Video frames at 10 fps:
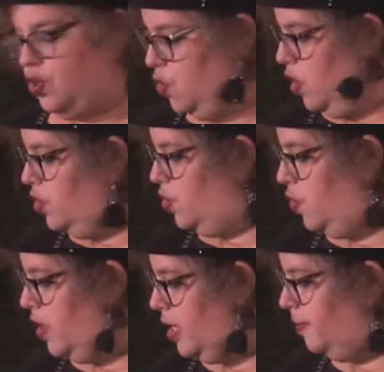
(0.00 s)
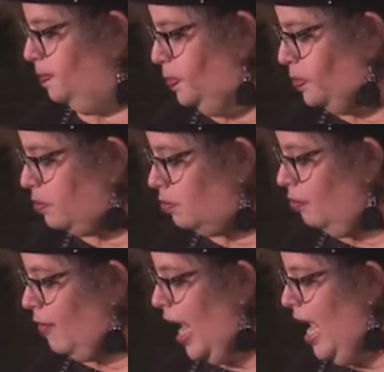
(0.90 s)
George Jordan.
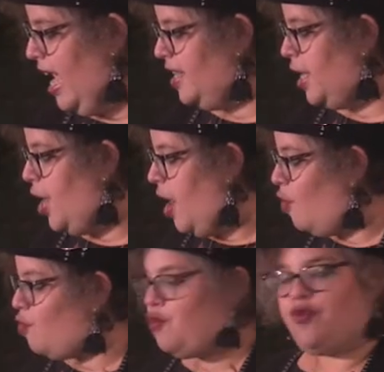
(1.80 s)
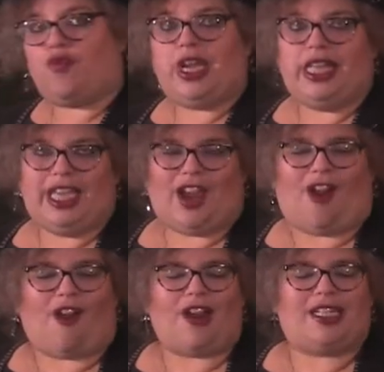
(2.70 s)
And really
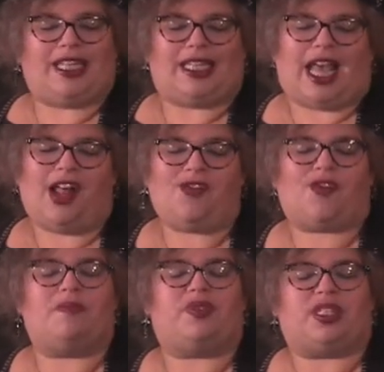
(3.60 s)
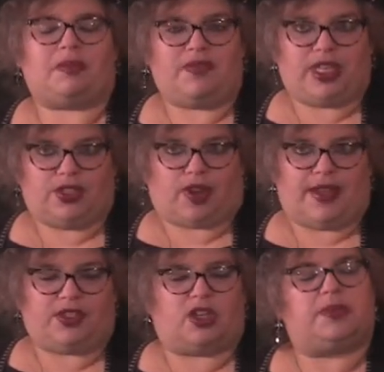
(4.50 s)
hard to tell from some of these
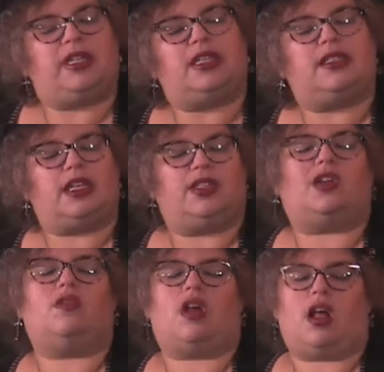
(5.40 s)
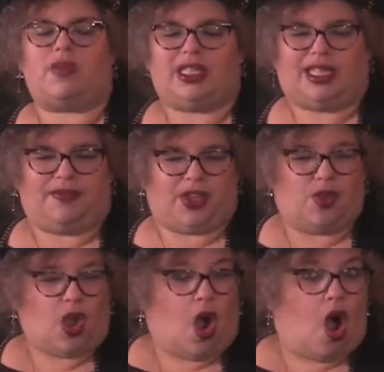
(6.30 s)
gravestones because they don't always give you
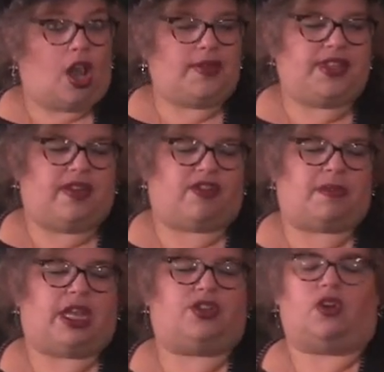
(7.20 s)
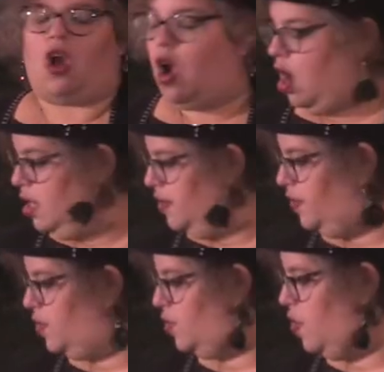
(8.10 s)
all of the information or all of
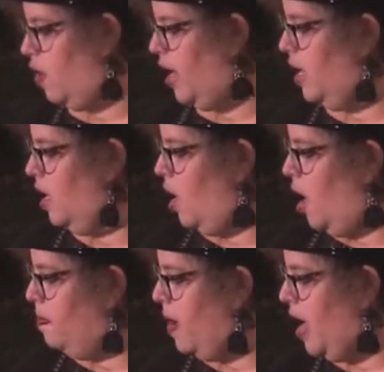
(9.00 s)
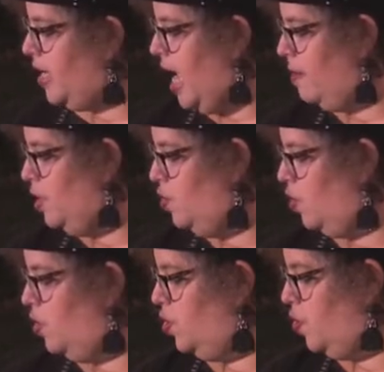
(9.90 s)
the story. But Captain
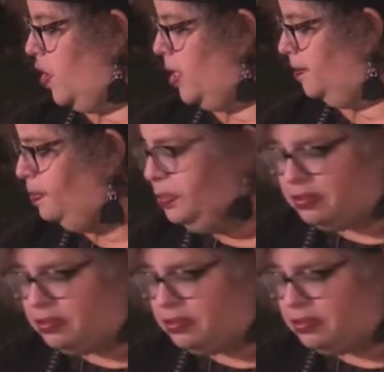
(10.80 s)
George Jordan